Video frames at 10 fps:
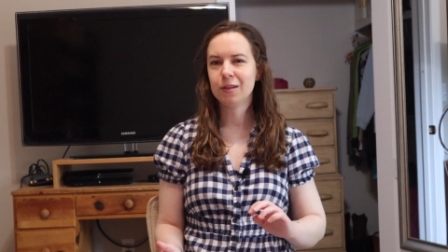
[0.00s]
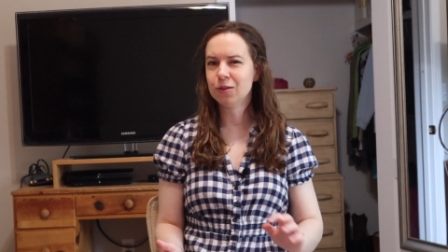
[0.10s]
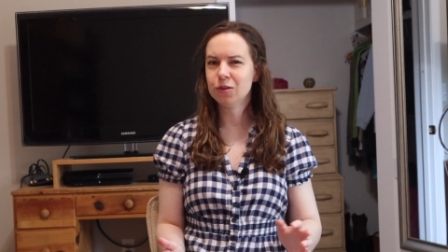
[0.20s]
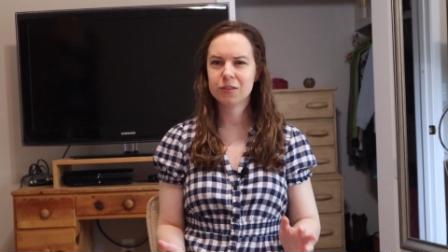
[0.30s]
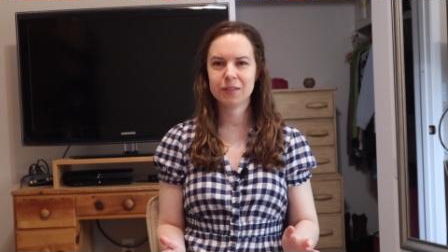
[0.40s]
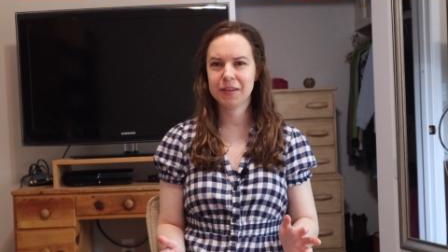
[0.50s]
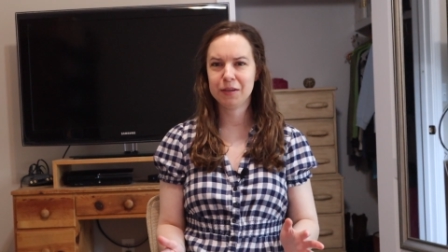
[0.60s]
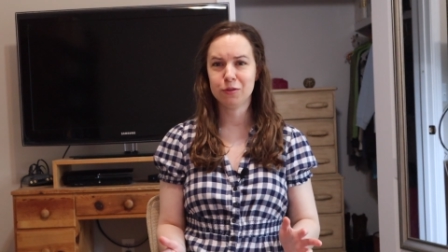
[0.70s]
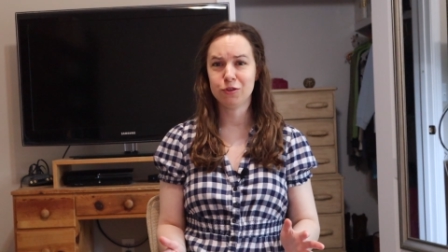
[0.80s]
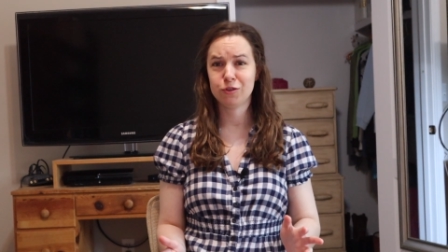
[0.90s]
looked like
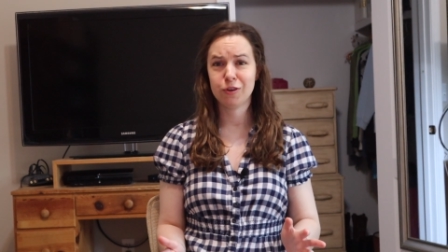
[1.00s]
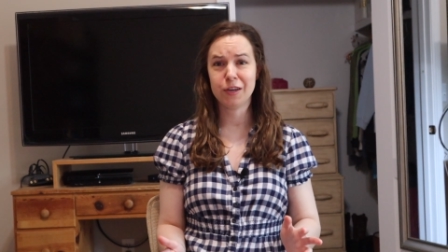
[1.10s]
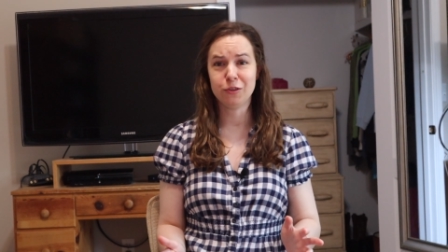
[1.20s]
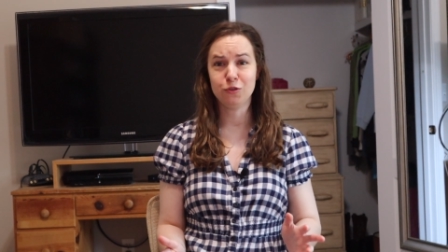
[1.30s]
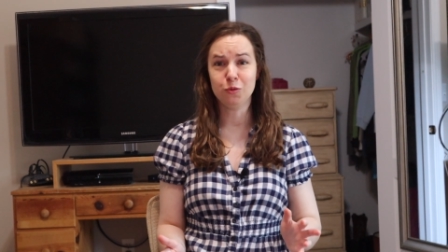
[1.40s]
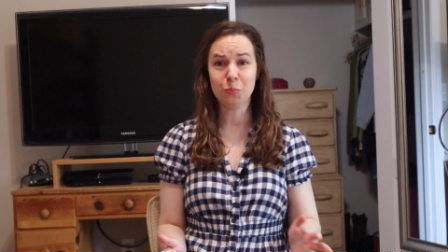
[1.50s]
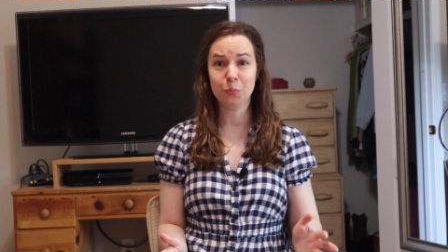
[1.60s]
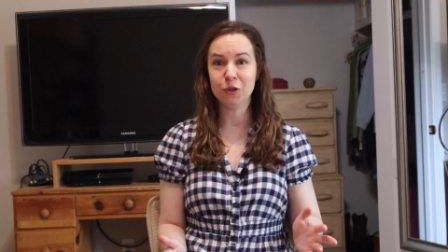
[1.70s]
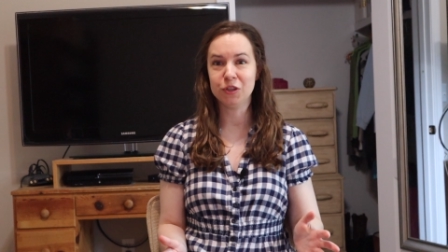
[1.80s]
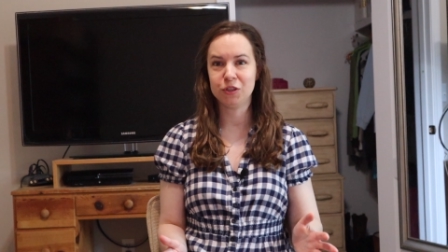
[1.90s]
it was trying to
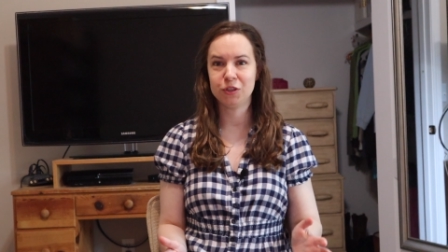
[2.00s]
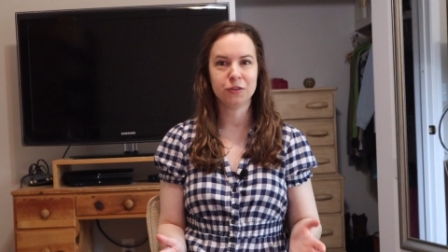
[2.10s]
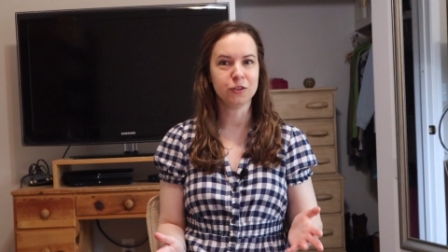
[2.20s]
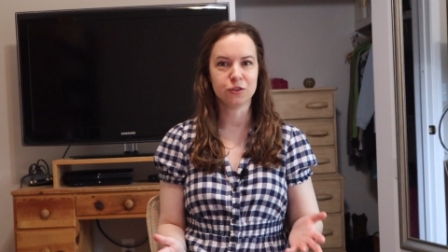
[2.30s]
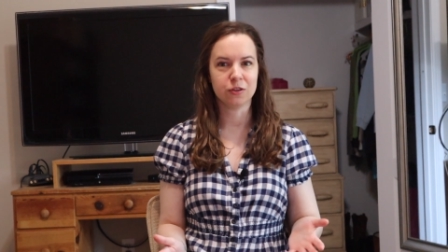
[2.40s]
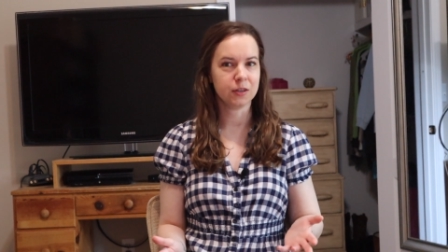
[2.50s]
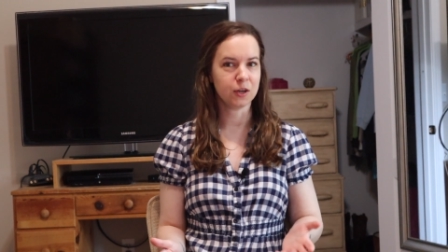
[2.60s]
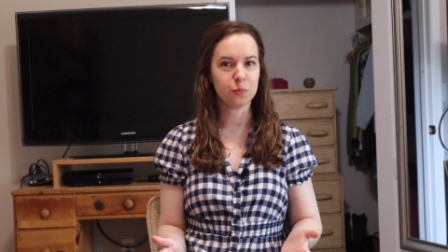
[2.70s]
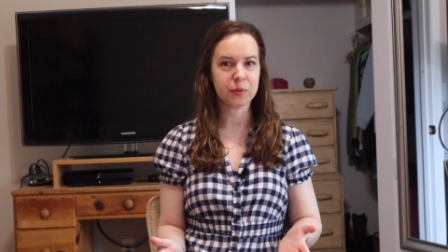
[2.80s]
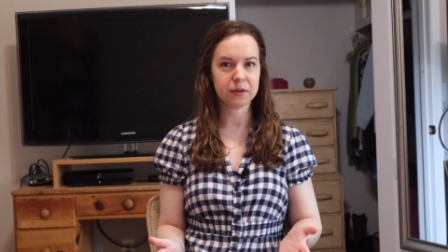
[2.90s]
push the trunk
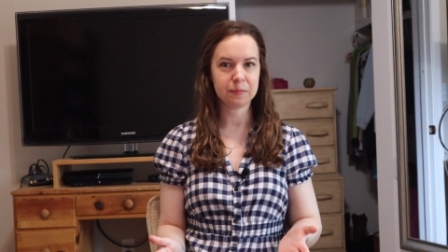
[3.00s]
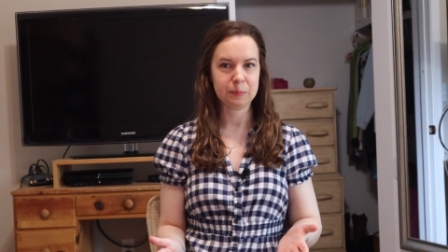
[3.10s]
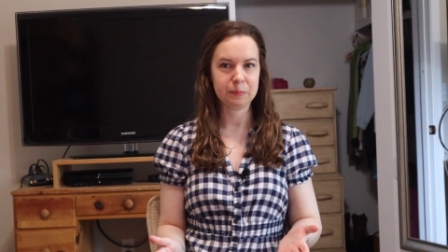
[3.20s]
open.